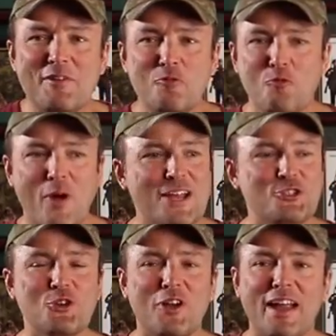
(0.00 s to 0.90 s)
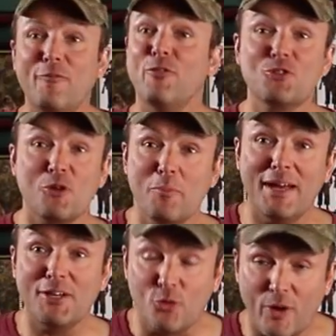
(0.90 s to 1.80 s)
Ranger,
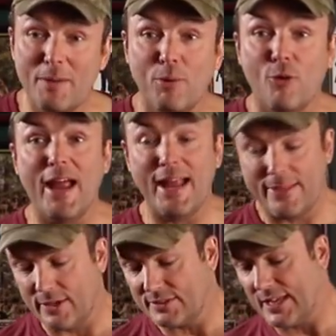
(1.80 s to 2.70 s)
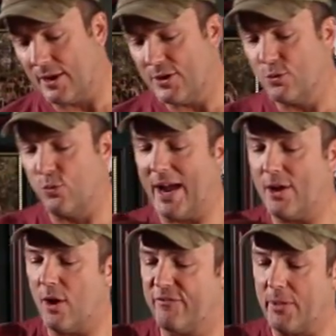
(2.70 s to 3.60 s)
infantryman, Green Beret, they'll tell you right
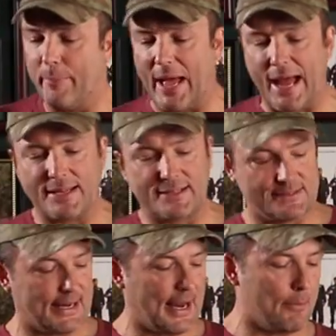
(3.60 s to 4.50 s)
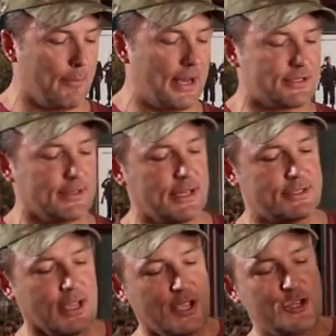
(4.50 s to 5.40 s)
off the bat, because I got to mention this,
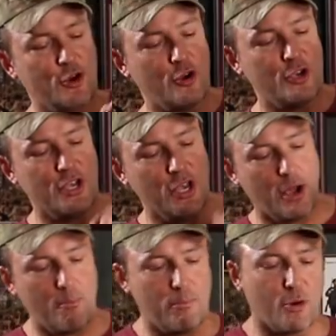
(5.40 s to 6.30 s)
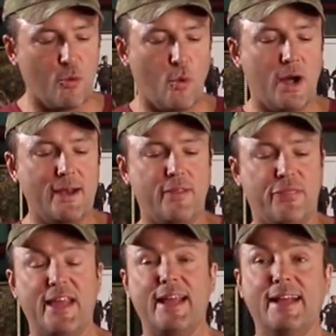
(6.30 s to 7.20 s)
your number one
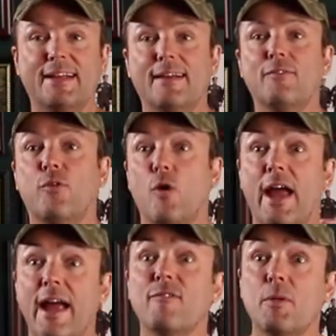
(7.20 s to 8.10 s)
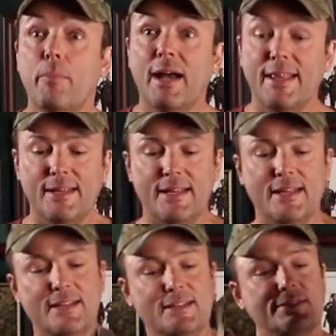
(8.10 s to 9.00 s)
thing for everybody
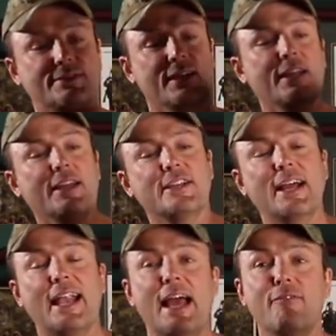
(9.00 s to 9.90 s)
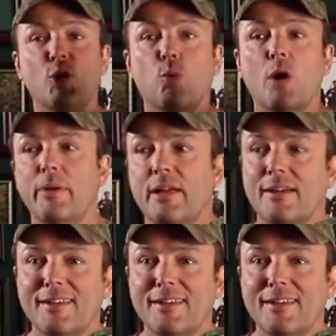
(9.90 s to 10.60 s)
is you got to have your whoopee.